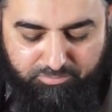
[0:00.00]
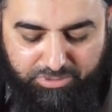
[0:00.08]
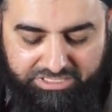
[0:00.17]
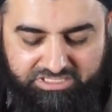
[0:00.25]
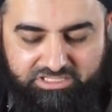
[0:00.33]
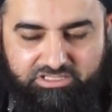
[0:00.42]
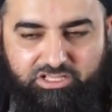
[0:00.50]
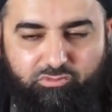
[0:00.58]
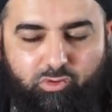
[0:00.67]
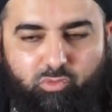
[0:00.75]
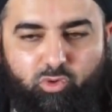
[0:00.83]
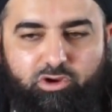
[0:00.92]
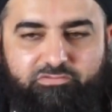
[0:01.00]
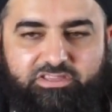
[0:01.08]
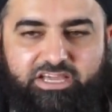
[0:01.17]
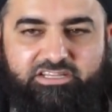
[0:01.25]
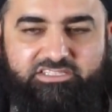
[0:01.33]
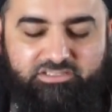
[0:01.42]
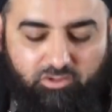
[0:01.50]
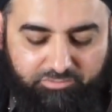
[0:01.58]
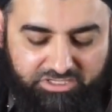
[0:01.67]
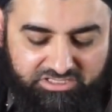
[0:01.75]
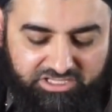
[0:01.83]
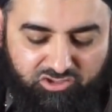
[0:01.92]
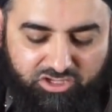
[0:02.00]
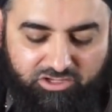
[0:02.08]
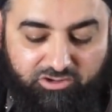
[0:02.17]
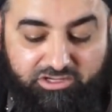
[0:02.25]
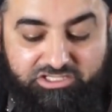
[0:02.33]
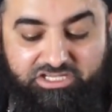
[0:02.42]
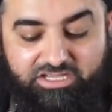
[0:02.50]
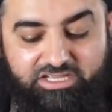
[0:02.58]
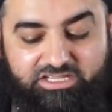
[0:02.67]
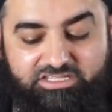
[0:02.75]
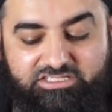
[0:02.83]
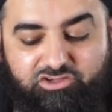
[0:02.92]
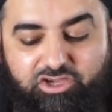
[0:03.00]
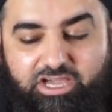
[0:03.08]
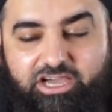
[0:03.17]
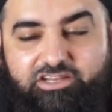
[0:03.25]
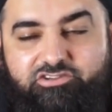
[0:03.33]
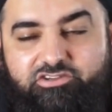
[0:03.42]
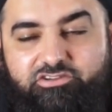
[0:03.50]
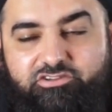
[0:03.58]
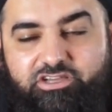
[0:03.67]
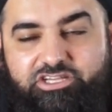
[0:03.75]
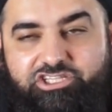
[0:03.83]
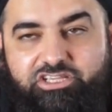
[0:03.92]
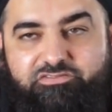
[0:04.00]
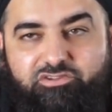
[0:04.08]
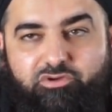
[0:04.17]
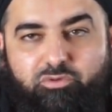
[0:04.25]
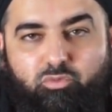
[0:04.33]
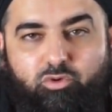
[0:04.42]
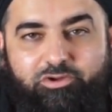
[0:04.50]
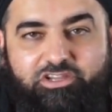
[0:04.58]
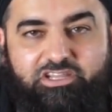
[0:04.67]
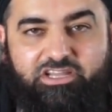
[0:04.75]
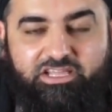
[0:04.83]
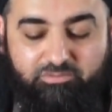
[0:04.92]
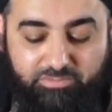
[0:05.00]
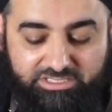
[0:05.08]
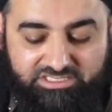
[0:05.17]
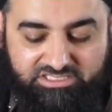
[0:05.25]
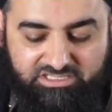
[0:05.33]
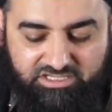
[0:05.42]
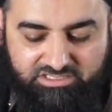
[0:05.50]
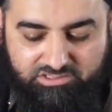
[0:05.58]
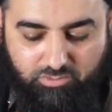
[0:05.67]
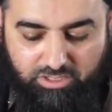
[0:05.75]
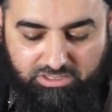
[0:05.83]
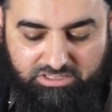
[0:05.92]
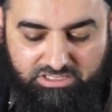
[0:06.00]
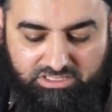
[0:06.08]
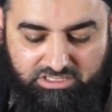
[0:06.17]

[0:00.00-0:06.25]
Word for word: but the reward of that does not mean that you cannot you can't achieve the reward in other months as well,